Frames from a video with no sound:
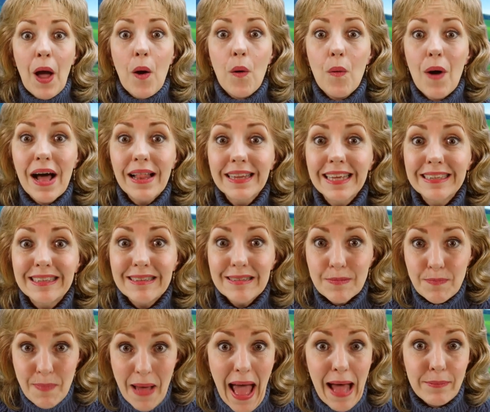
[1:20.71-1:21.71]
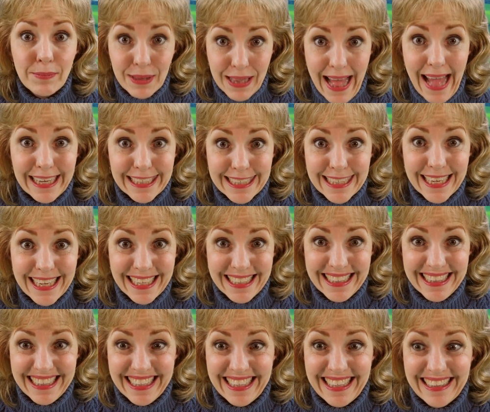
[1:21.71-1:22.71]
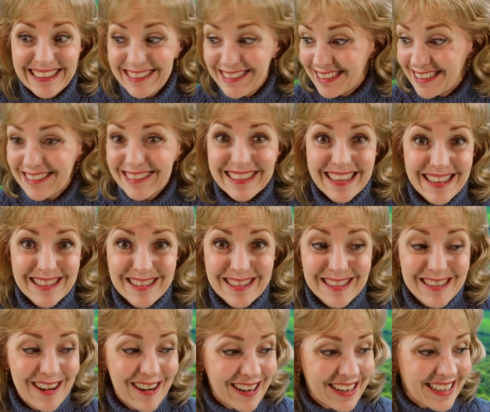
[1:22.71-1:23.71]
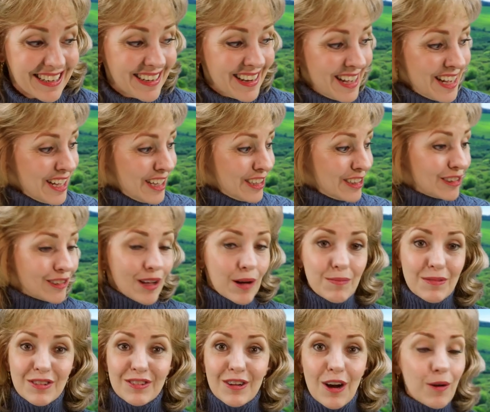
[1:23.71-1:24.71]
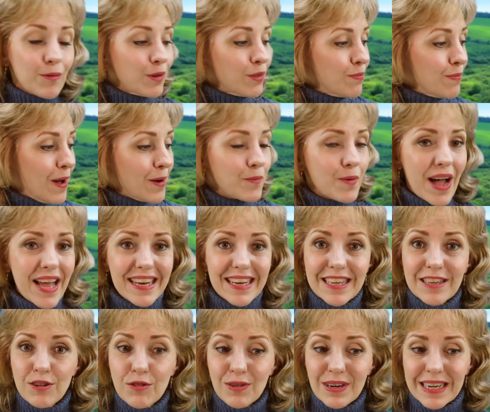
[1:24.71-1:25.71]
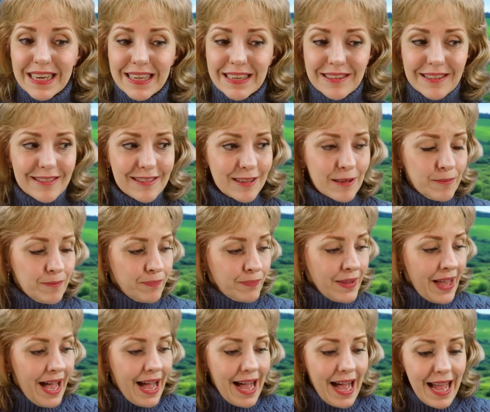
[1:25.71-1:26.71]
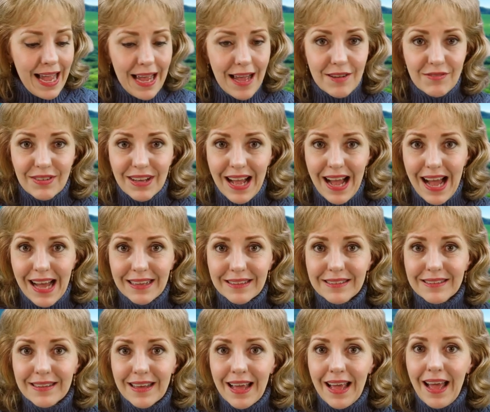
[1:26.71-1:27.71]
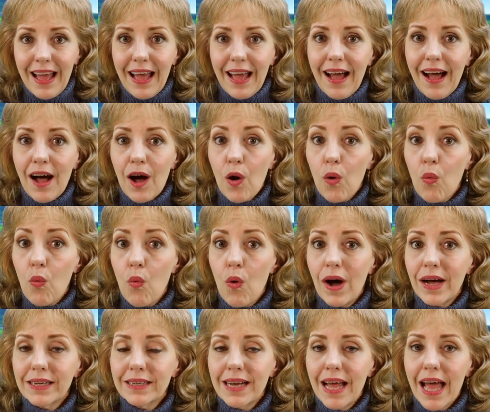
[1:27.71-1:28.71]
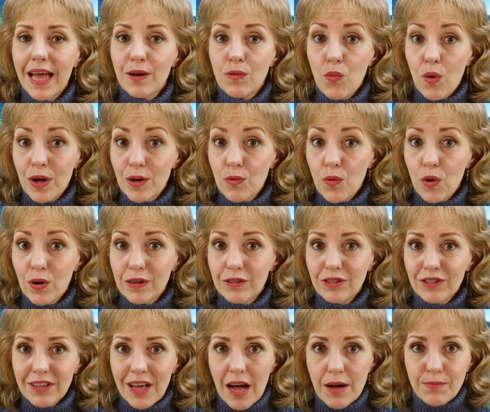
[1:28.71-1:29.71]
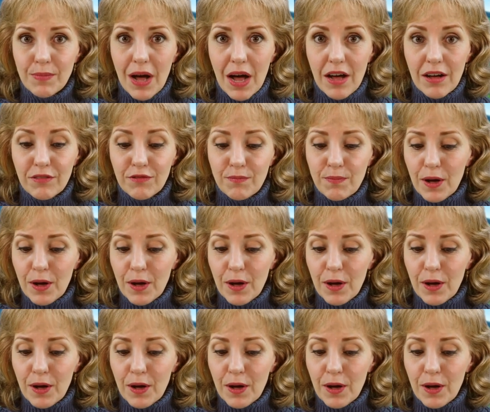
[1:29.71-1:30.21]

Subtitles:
while I just babble at you, let's just get started. So I'm going to start with my wet ingredients. I have got 1 1/4 cup of